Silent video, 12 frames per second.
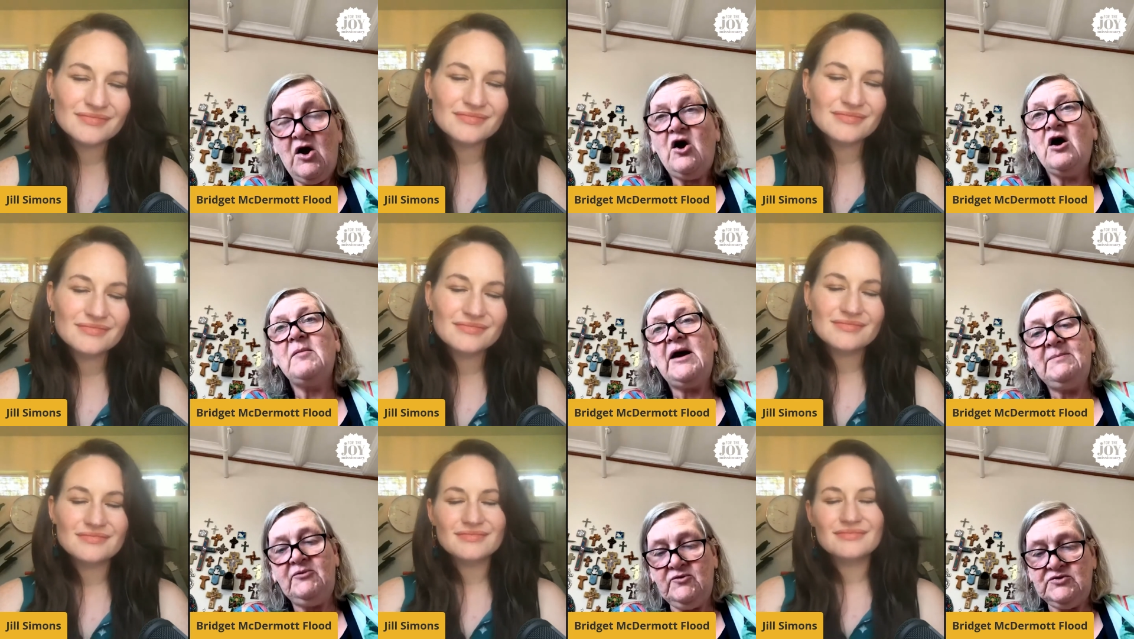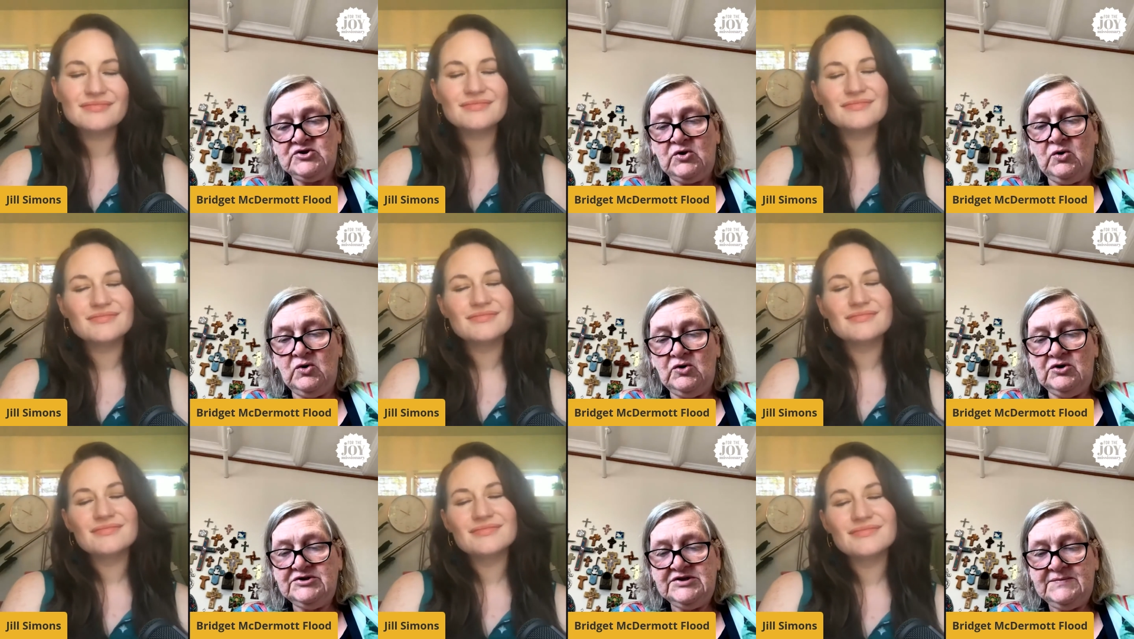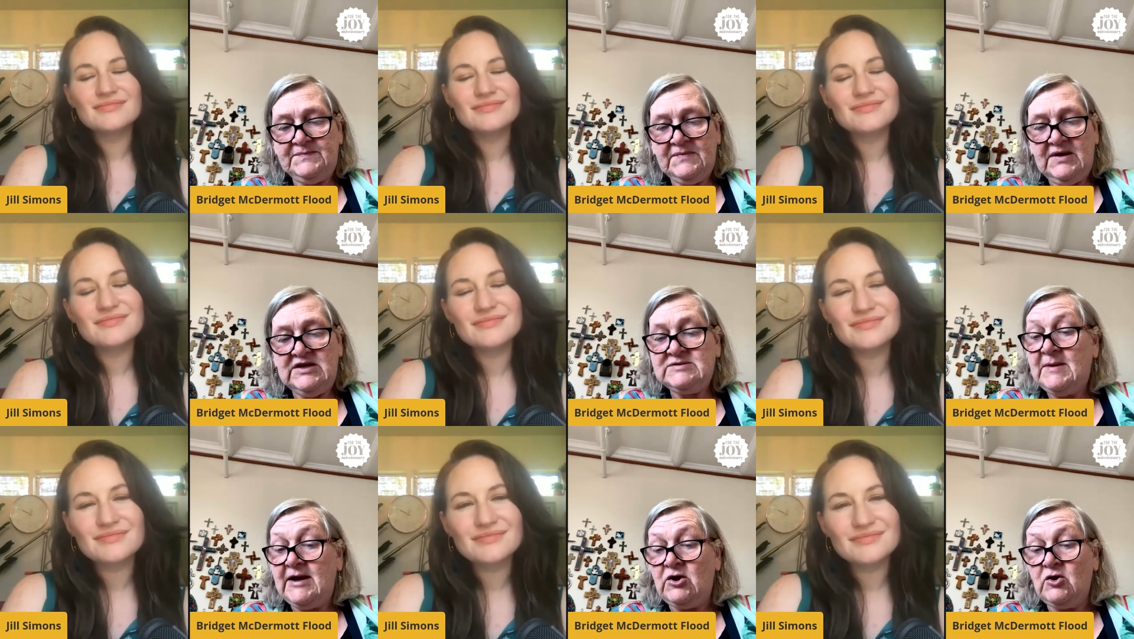Speaker 1: Are my boots old? Is
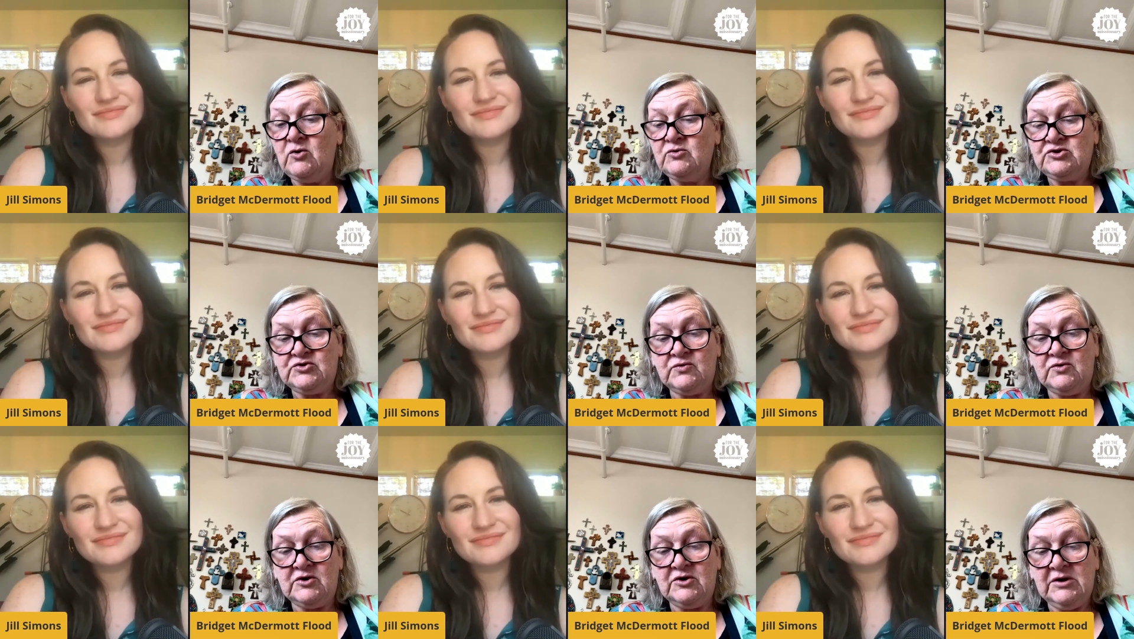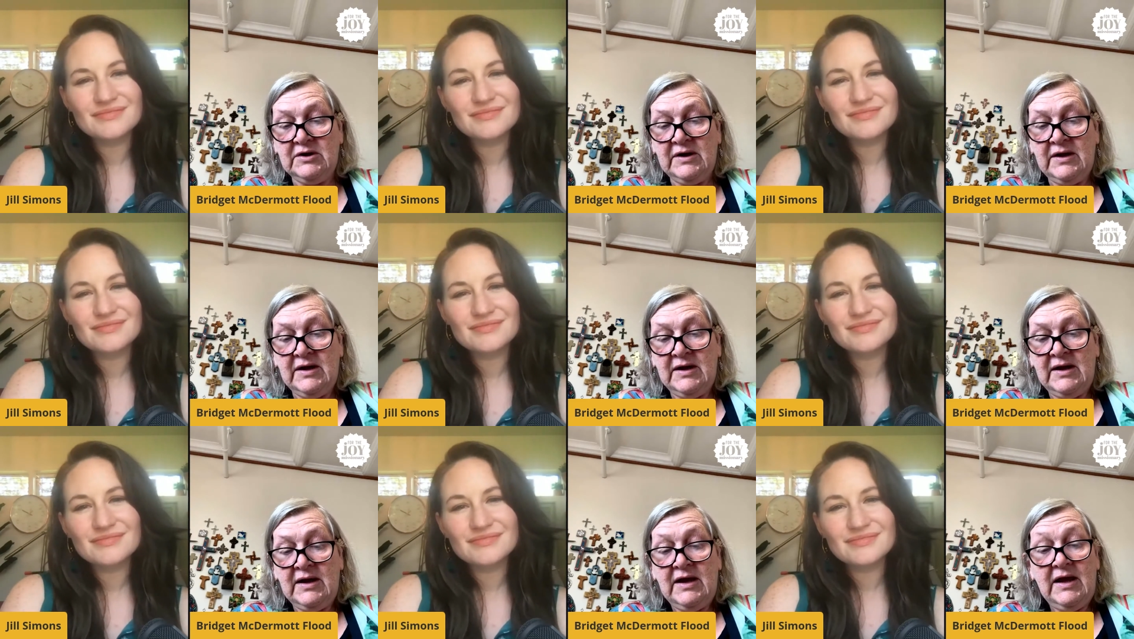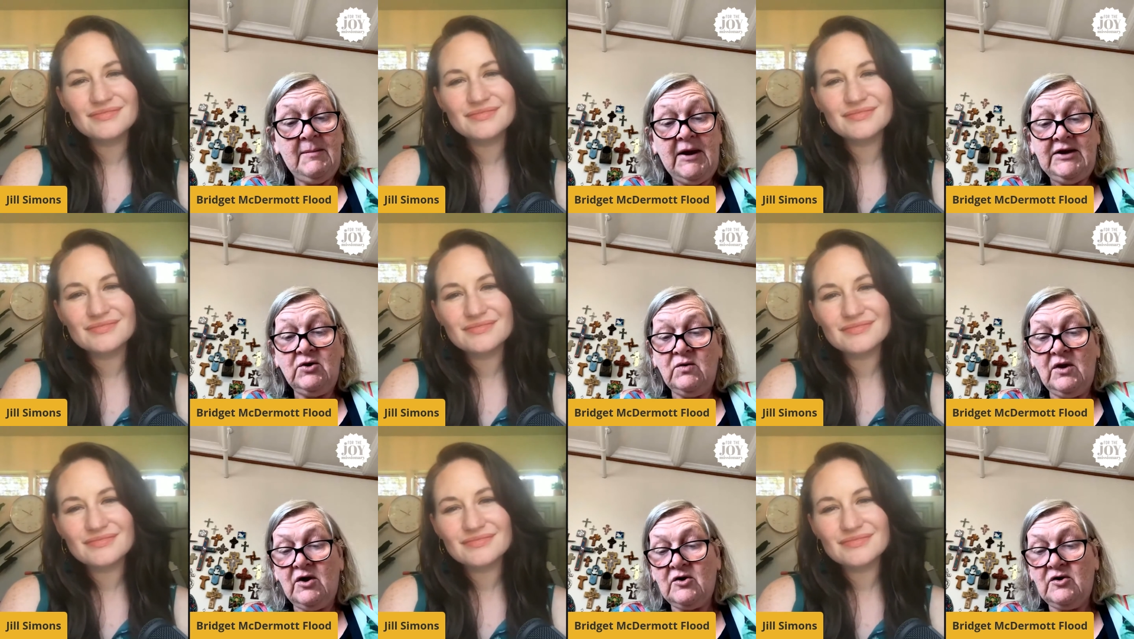my coat torn? Am I no
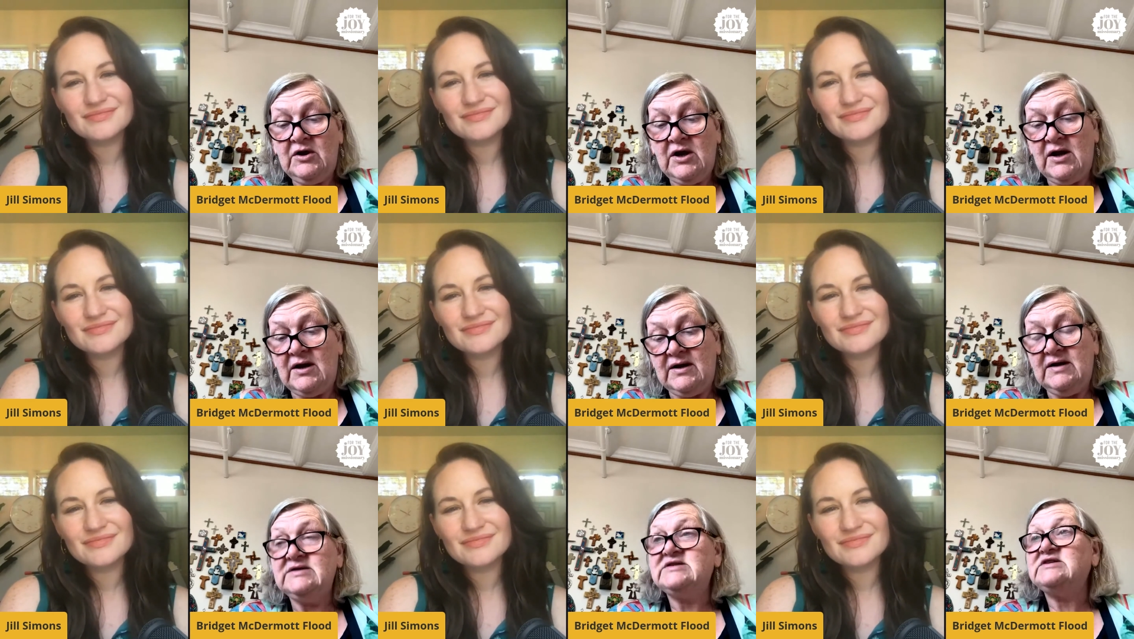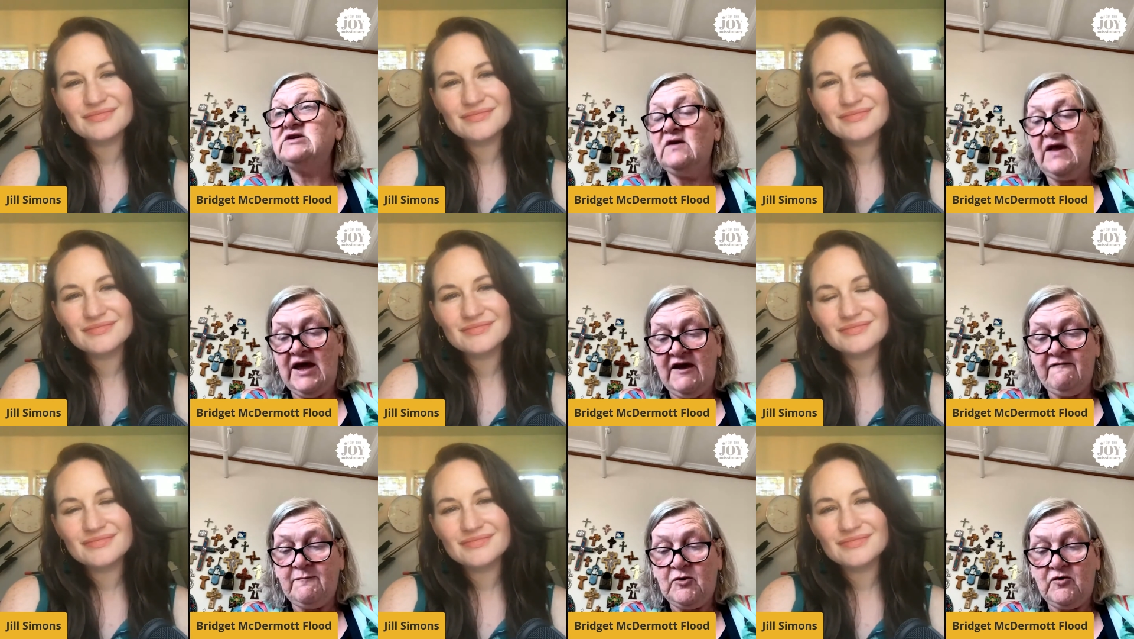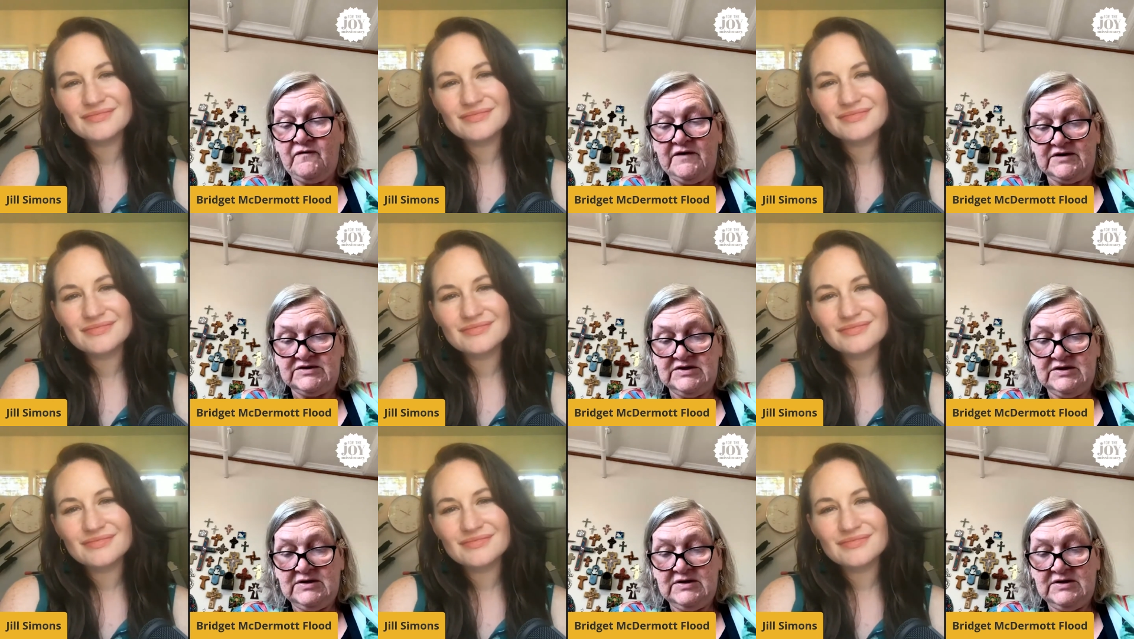longer young and still half perfect?